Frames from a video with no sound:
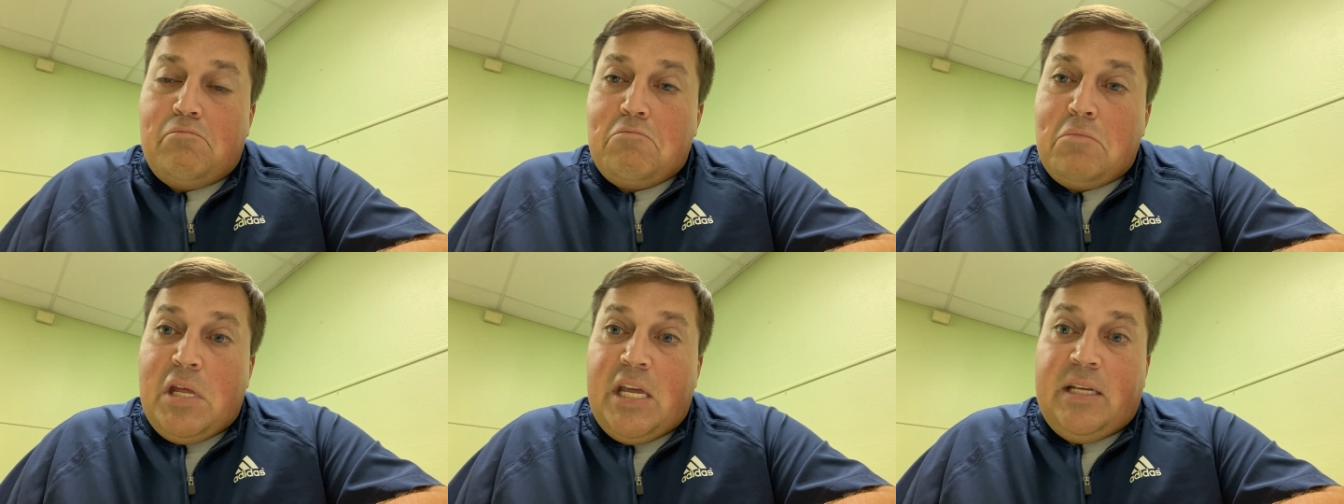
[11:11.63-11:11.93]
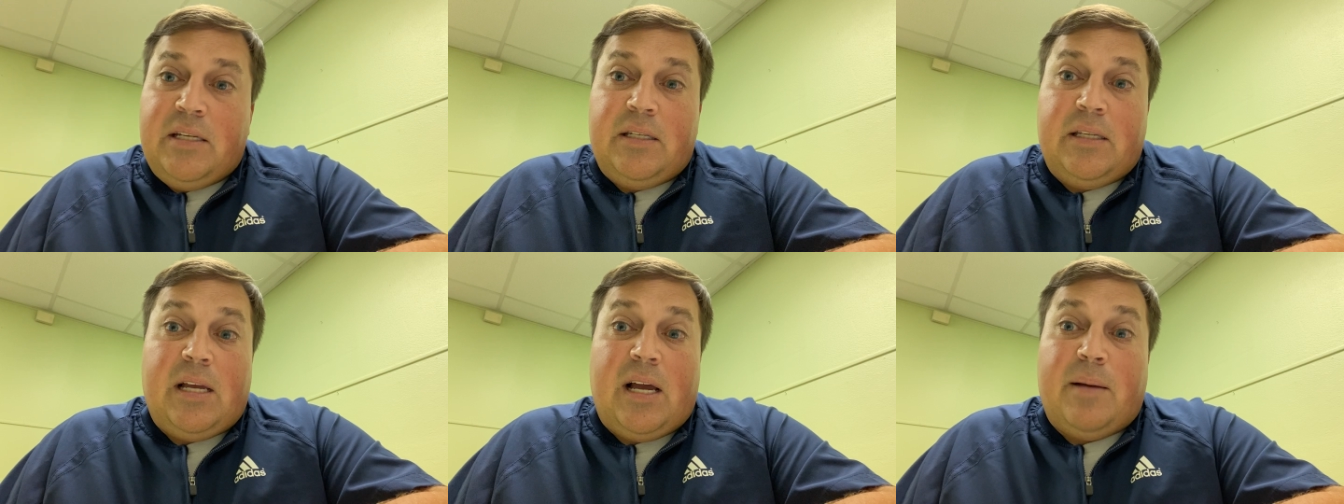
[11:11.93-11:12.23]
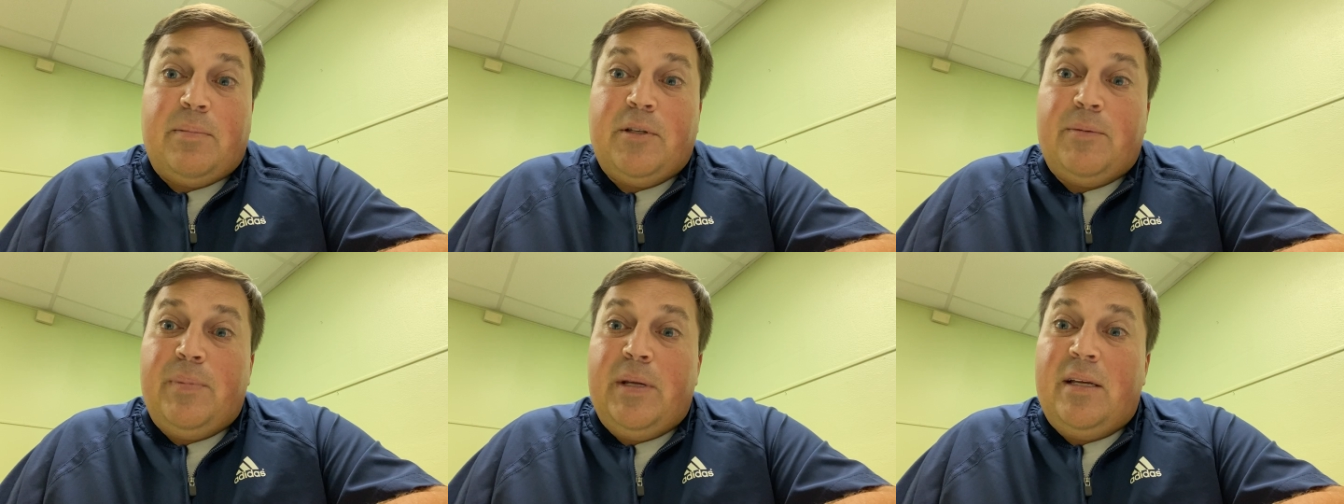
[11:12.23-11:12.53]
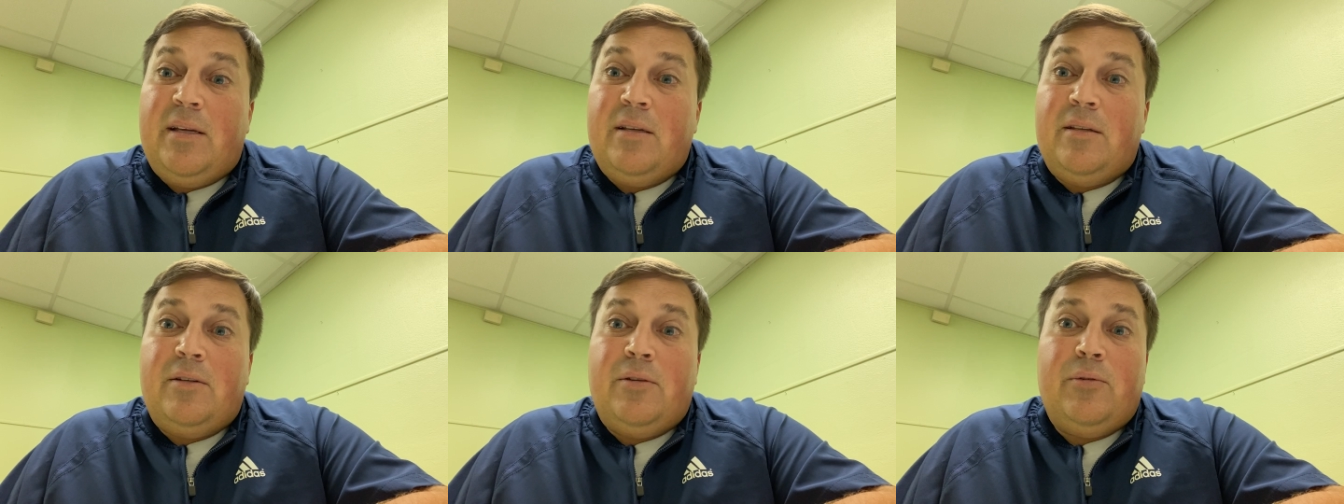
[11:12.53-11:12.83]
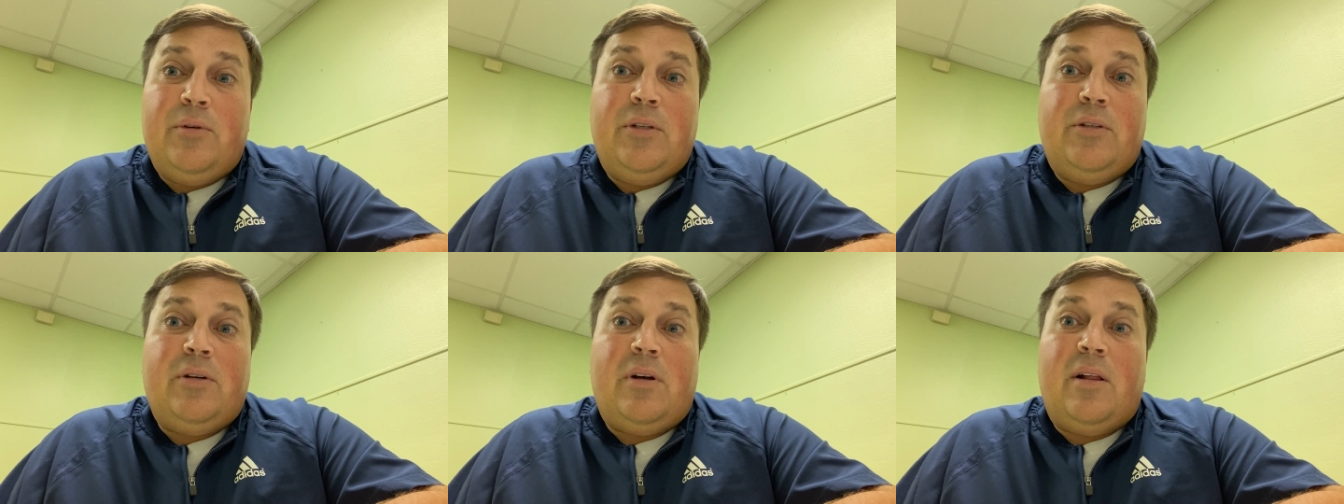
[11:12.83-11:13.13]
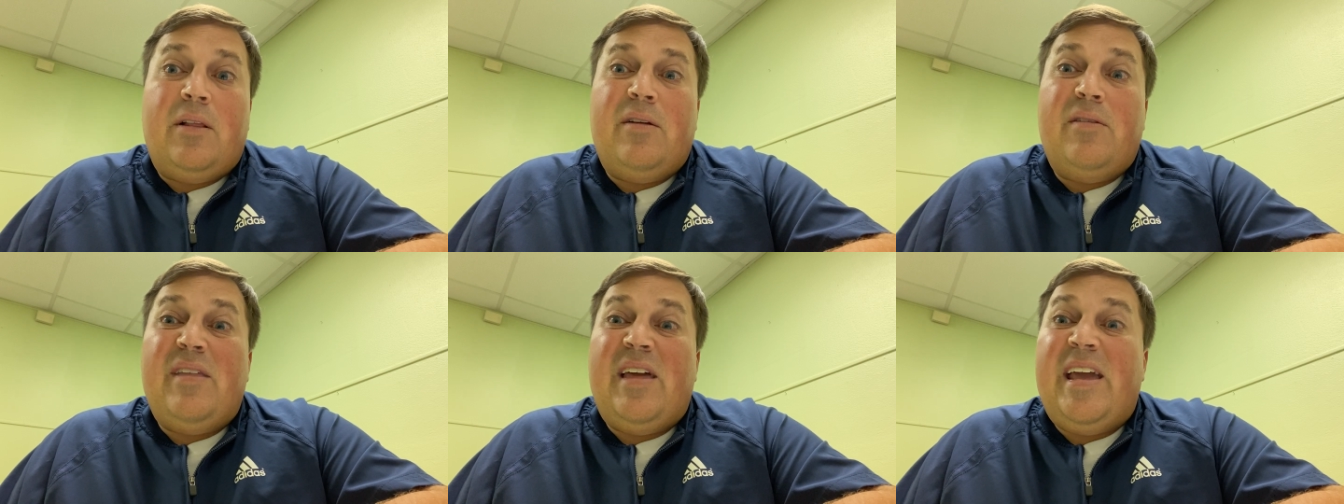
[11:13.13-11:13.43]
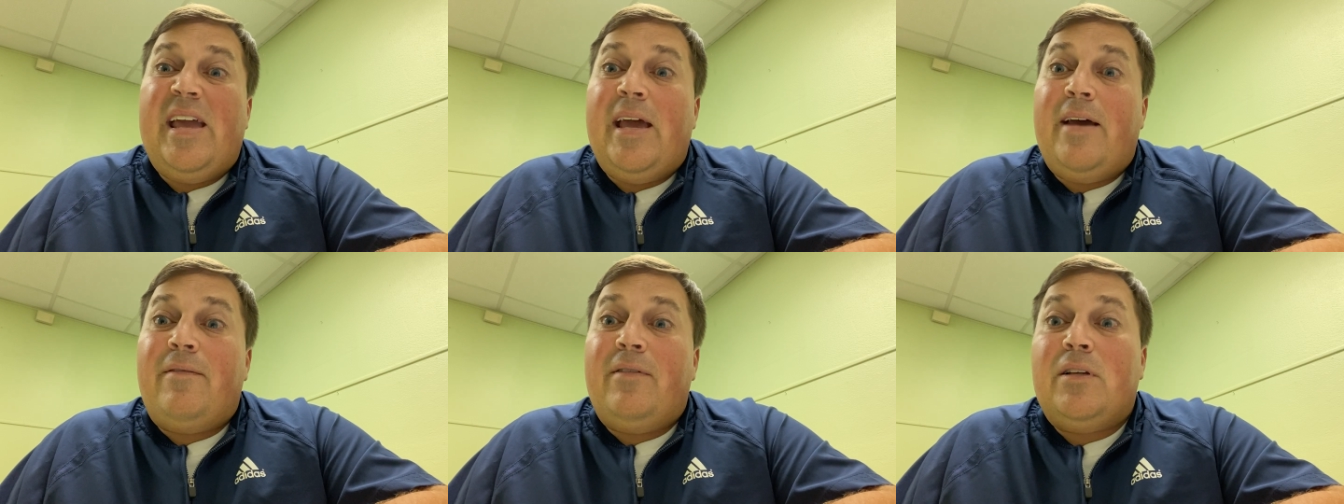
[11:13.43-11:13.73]
they stopped speaking to each other
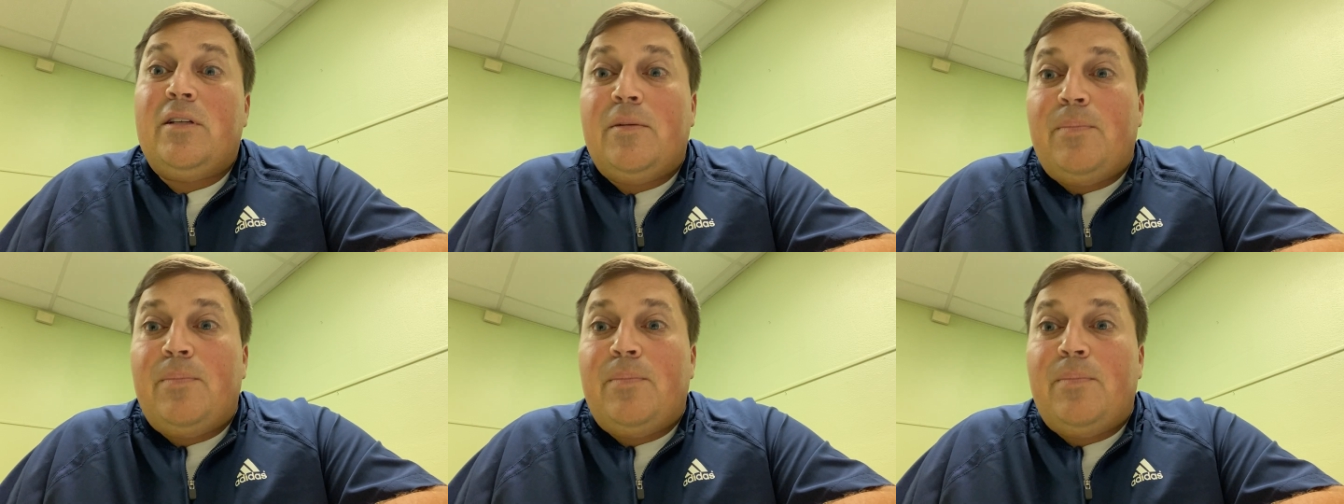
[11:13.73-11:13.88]
they haven't